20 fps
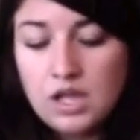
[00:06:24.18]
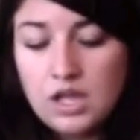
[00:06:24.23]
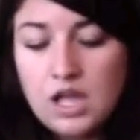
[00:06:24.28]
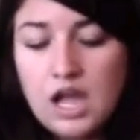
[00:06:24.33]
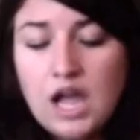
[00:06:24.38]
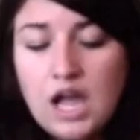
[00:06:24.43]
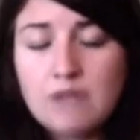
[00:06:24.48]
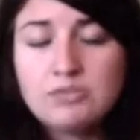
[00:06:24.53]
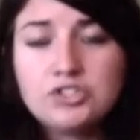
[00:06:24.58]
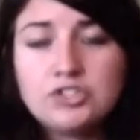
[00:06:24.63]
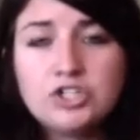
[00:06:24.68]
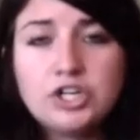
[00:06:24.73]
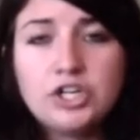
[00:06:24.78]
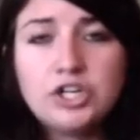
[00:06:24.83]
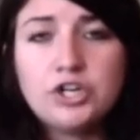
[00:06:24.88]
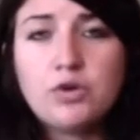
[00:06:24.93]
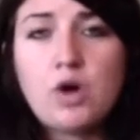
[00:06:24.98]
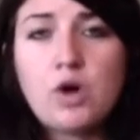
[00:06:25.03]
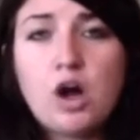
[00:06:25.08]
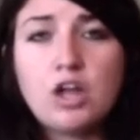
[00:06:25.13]
I'm sure
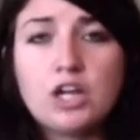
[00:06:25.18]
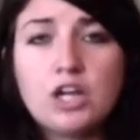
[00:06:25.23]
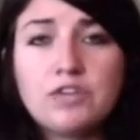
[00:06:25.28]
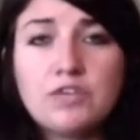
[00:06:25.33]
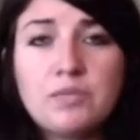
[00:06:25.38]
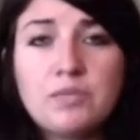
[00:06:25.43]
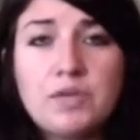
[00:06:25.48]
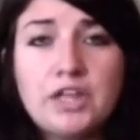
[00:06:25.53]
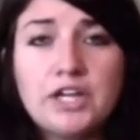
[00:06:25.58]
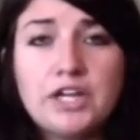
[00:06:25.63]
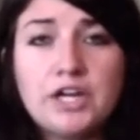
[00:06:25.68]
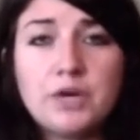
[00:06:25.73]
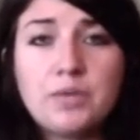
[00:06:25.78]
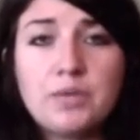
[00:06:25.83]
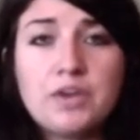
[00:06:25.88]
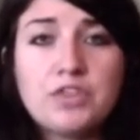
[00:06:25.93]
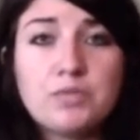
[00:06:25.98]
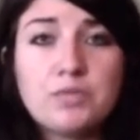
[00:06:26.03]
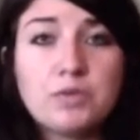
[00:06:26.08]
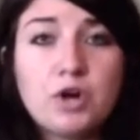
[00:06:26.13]
you all are familiar
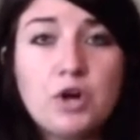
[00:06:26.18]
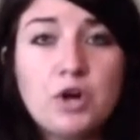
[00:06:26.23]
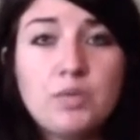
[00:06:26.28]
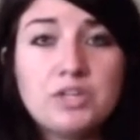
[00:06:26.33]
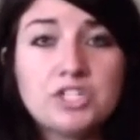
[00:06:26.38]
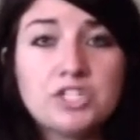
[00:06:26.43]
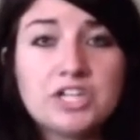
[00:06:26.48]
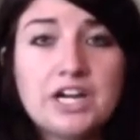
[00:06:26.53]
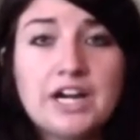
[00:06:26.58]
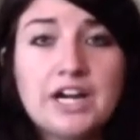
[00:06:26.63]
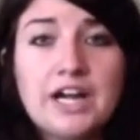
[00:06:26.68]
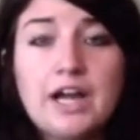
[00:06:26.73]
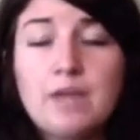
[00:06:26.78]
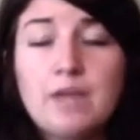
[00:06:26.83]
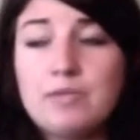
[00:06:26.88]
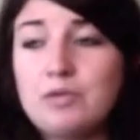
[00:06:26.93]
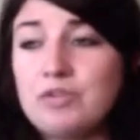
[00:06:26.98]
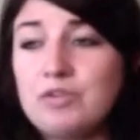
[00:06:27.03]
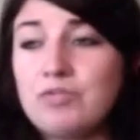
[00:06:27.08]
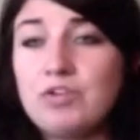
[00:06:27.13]
with the Prohibition era.
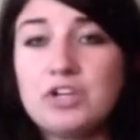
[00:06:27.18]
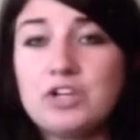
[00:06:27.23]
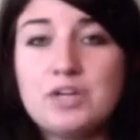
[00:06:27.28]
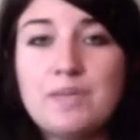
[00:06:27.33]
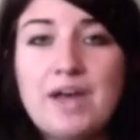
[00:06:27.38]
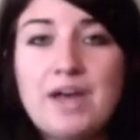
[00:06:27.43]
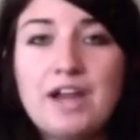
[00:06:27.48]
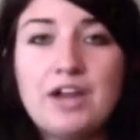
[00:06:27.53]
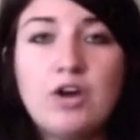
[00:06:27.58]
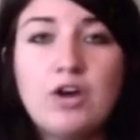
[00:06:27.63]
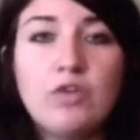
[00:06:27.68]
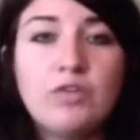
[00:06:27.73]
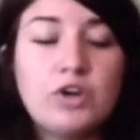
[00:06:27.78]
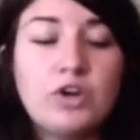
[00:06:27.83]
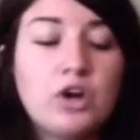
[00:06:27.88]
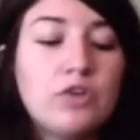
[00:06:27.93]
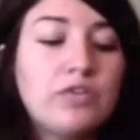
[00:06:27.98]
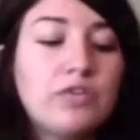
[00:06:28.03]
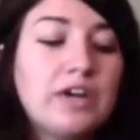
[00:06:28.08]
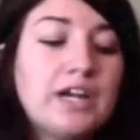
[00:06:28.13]
I mean, we've learned about it over
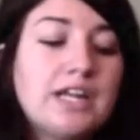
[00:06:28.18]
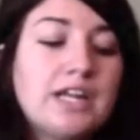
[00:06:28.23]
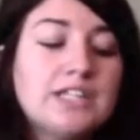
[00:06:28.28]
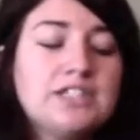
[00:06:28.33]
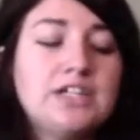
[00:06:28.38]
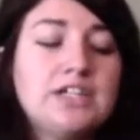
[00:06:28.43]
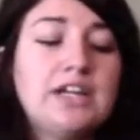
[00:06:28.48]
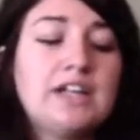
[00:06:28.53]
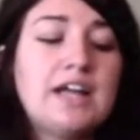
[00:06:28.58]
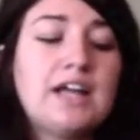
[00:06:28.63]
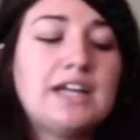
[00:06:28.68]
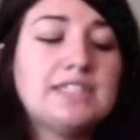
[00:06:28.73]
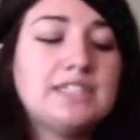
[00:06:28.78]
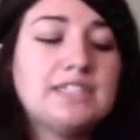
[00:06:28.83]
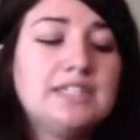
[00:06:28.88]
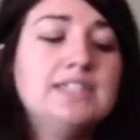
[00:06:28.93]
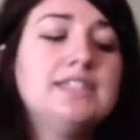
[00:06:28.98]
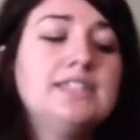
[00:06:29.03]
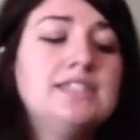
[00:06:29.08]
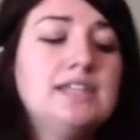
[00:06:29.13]
and over in history
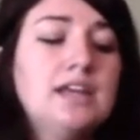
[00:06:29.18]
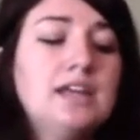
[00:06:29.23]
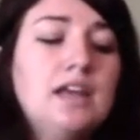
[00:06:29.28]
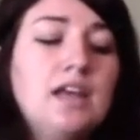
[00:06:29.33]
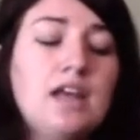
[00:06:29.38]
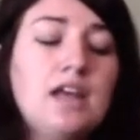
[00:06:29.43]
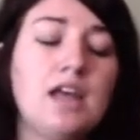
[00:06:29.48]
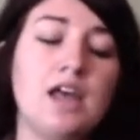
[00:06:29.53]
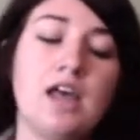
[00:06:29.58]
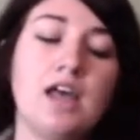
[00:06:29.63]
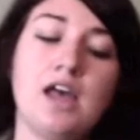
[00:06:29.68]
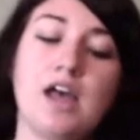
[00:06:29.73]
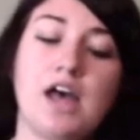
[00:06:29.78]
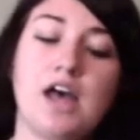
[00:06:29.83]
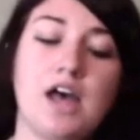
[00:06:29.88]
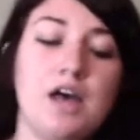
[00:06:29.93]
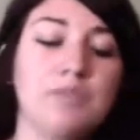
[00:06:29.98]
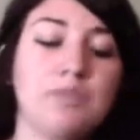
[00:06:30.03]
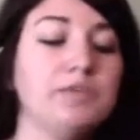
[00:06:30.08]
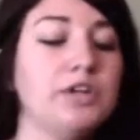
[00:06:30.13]
classes.
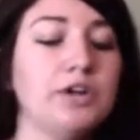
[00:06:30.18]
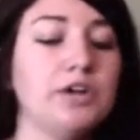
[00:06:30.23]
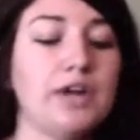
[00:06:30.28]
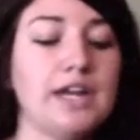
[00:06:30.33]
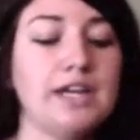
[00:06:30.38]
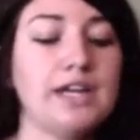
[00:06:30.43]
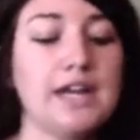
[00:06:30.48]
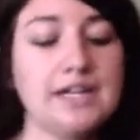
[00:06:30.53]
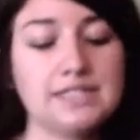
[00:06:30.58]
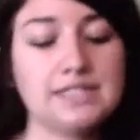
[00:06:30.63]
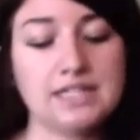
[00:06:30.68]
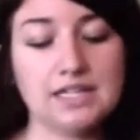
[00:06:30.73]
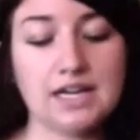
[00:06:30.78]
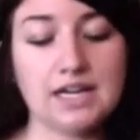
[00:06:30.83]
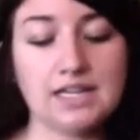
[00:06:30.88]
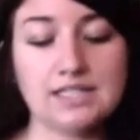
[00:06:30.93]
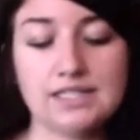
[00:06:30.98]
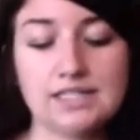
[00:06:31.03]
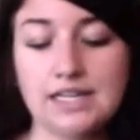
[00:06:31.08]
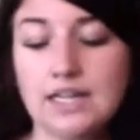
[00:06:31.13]
In
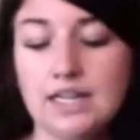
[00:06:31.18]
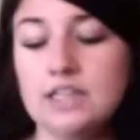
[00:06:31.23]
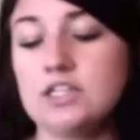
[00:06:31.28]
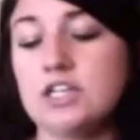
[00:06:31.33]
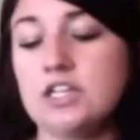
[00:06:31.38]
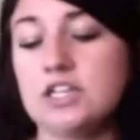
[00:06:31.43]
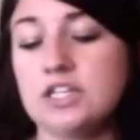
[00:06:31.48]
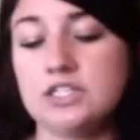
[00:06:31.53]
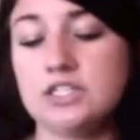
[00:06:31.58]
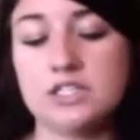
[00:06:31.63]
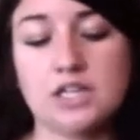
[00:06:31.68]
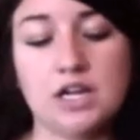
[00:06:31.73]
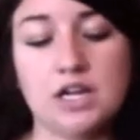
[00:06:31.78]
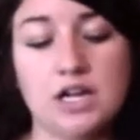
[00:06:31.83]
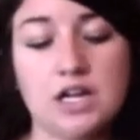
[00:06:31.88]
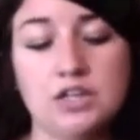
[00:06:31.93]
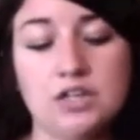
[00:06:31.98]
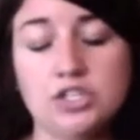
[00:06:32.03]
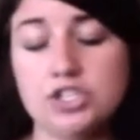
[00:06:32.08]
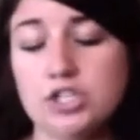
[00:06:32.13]
1919,
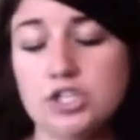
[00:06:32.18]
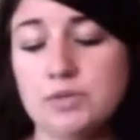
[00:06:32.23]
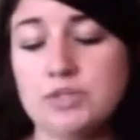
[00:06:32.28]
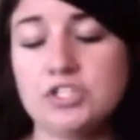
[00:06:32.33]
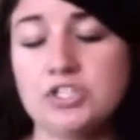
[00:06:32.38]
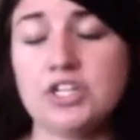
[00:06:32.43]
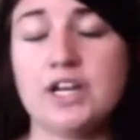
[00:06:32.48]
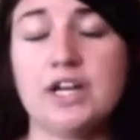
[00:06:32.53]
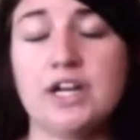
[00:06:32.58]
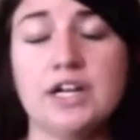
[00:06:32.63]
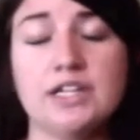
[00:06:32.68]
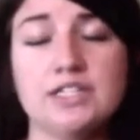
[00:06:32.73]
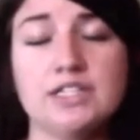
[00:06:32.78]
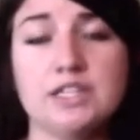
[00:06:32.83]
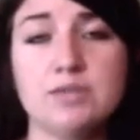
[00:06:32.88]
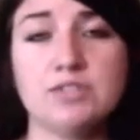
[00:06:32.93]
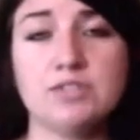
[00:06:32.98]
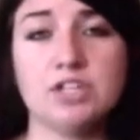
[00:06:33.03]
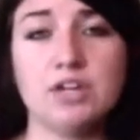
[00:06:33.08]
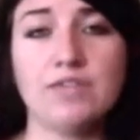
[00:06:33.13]
the distribution and
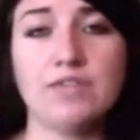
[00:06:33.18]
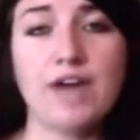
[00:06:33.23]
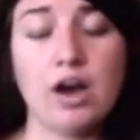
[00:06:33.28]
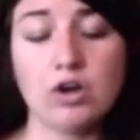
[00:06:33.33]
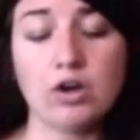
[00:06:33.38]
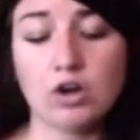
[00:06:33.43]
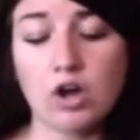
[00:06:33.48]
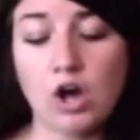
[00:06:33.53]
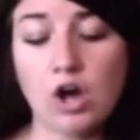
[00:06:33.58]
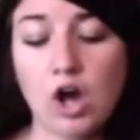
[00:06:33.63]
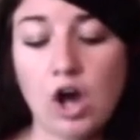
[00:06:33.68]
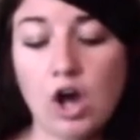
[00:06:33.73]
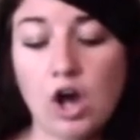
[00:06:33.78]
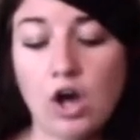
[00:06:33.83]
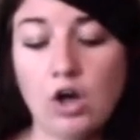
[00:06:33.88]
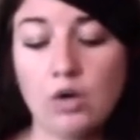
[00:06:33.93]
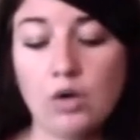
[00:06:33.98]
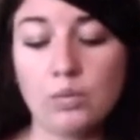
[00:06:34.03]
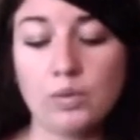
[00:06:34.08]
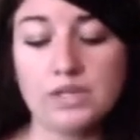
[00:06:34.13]
consumption of
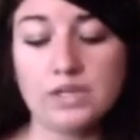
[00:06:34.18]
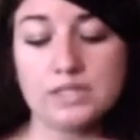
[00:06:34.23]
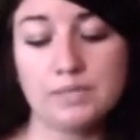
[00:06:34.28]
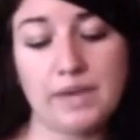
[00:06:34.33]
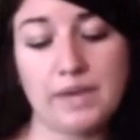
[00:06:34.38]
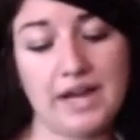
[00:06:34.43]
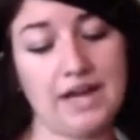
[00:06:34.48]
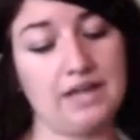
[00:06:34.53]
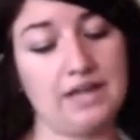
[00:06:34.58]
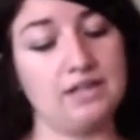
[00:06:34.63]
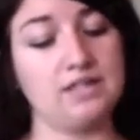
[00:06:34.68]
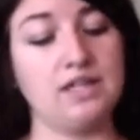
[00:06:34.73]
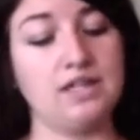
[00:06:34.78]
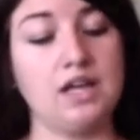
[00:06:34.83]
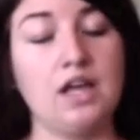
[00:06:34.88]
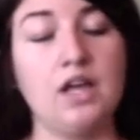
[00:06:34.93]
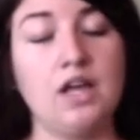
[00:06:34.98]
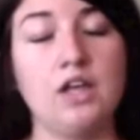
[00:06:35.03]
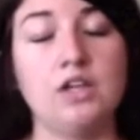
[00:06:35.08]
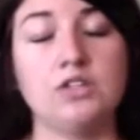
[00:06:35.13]
alcohol was banned.
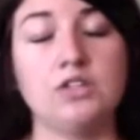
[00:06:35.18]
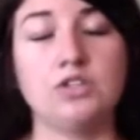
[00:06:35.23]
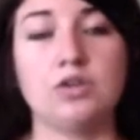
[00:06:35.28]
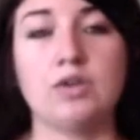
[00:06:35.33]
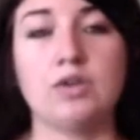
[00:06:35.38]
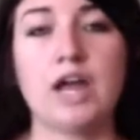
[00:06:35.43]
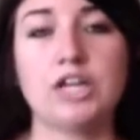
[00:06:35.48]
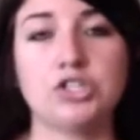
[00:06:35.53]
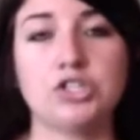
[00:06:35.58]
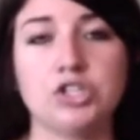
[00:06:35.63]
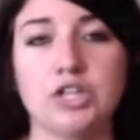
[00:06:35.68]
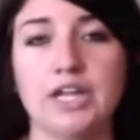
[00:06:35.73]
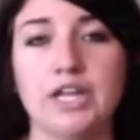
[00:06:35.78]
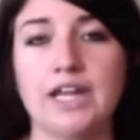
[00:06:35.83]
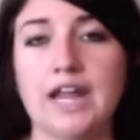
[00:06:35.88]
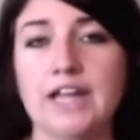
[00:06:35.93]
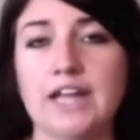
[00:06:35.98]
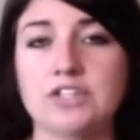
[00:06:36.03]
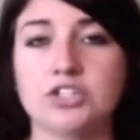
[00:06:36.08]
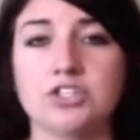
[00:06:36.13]
So
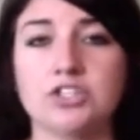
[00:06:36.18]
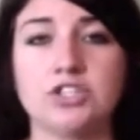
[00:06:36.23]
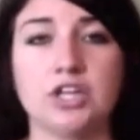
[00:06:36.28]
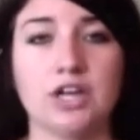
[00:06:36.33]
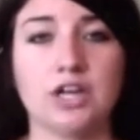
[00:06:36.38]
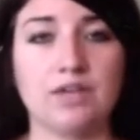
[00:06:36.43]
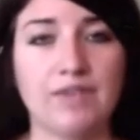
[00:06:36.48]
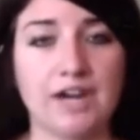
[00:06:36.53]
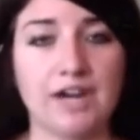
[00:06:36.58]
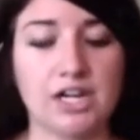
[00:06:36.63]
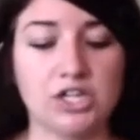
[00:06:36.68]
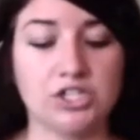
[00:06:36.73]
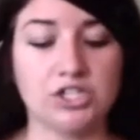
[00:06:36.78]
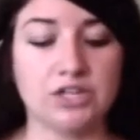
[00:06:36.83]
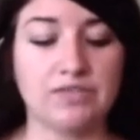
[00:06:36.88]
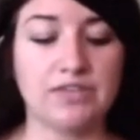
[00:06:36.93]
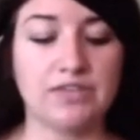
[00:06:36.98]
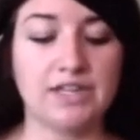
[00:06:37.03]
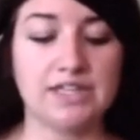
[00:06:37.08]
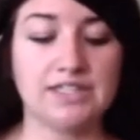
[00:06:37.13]
naturally, gangsters took advantage
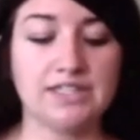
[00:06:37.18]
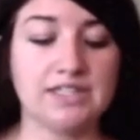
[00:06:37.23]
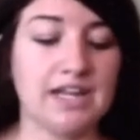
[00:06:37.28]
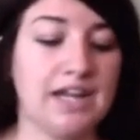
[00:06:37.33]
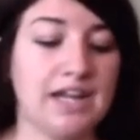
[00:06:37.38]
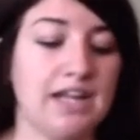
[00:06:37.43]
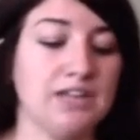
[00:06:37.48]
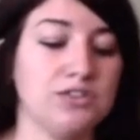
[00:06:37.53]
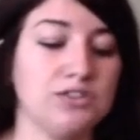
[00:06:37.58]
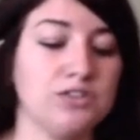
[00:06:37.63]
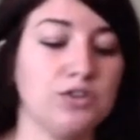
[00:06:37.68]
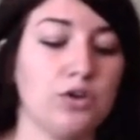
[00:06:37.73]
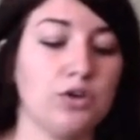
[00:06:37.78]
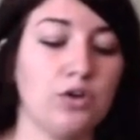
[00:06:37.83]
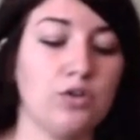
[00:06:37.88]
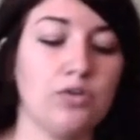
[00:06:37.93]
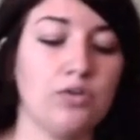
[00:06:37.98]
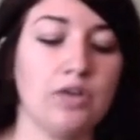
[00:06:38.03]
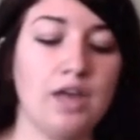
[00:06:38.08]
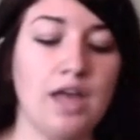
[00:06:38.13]
of this and
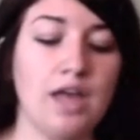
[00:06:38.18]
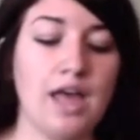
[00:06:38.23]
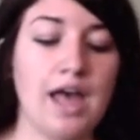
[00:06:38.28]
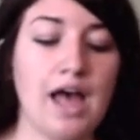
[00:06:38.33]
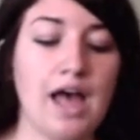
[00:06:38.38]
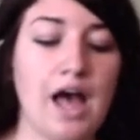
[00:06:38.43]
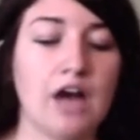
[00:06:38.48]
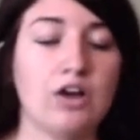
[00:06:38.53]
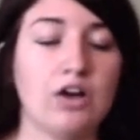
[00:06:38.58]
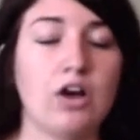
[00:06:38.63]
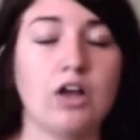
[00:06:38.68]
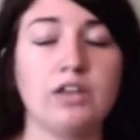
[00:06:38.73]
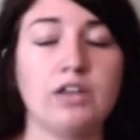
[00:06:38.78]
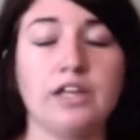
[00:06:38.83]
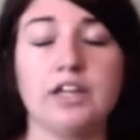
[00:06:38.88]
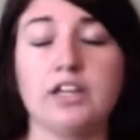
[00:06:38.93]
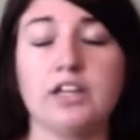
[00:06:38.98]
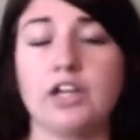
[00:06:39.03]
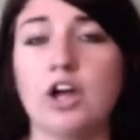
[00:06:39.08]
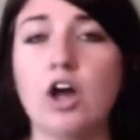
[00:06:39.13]
sold alcohol
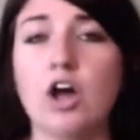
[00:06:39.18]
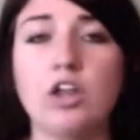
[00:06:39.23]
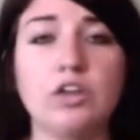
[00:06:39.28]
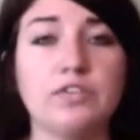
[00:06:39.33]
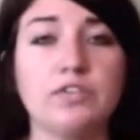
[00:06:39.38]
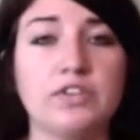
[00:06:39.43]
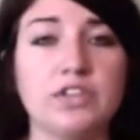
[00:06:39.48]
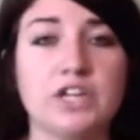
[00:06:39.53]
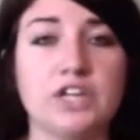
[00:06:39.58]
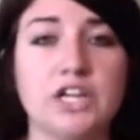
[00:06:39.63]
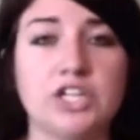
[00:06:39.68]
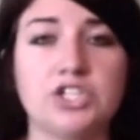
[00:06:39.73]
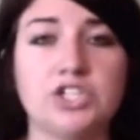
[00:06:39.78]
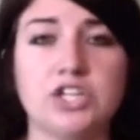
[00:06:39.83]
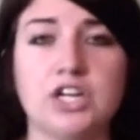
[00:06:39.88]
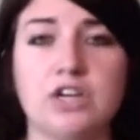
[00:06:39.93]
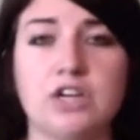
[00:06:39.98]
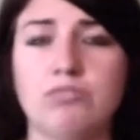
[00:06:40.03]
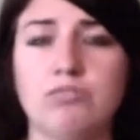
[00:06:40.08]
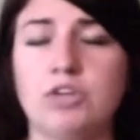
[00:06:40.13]
legally all over the
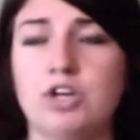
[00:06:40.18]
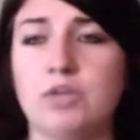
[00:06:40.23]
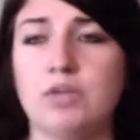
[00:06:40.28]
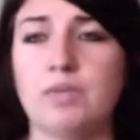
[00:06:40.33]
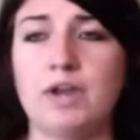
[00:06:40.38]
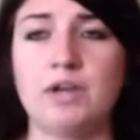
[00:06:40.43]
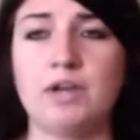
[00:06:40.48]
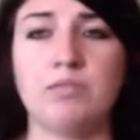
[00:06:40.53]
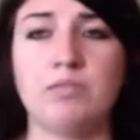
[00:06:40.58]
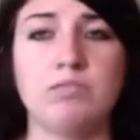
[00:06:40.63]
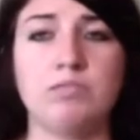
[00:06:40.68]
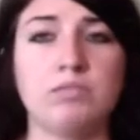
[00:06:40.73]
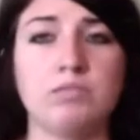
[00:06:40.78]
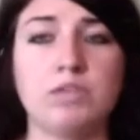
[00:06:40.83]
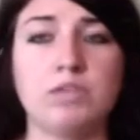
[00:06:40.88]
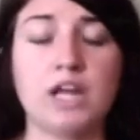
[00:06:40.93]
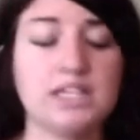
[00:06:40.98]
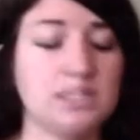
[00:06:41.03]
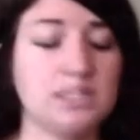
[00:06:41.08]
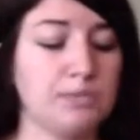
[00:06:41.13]
nation, made
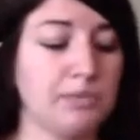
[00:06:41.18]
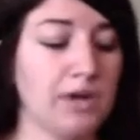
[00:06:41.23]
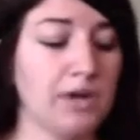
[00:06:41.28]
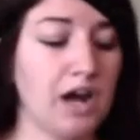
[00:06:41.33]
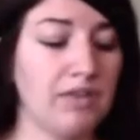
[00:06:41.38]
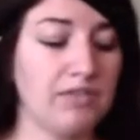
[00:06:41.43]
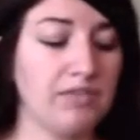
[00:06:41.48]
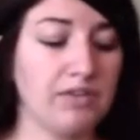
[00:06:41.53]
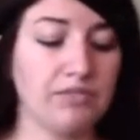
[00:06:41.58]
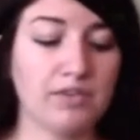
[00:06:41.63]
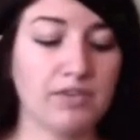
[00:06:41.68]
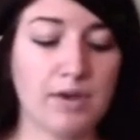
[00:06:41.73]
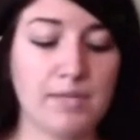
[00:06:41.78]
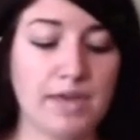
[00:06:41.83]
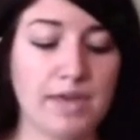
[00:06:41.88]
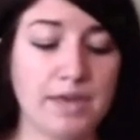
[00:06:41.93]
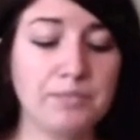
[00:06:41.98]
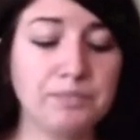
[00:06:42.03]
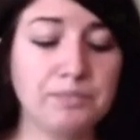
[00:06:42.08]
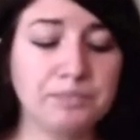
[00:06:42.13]
lots of profit from
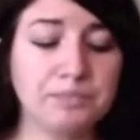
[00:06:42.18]
it.